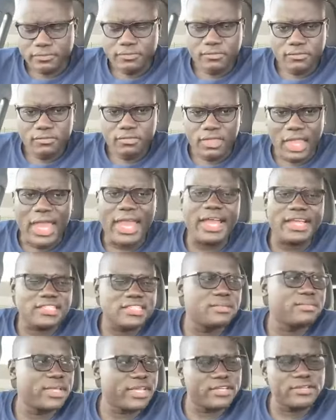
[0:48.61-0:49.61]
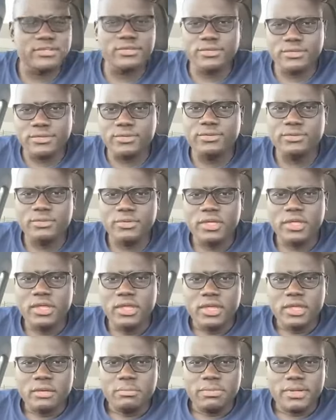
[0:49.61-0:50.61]
I asked him, hey, do you
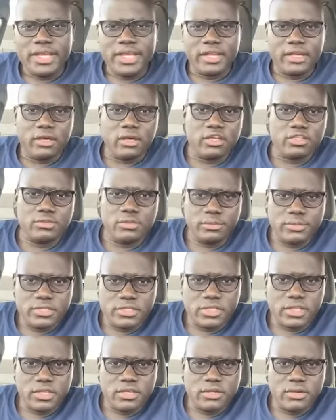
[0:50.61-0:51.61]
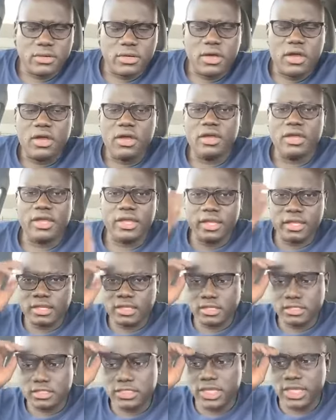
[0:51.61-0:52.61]
play any gospel music in your car? And he
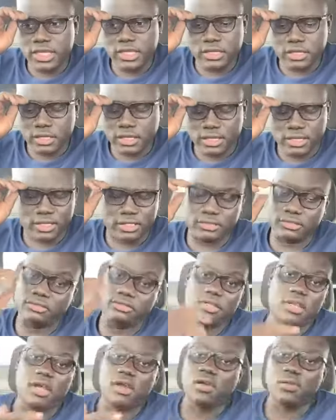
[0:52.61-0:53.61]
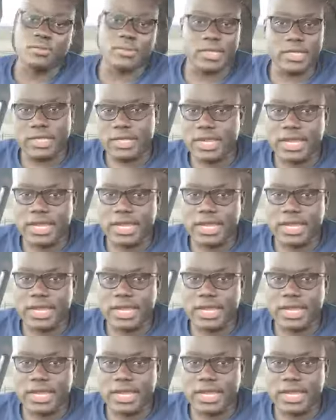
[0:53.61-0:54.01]
said, uh, no, man, I,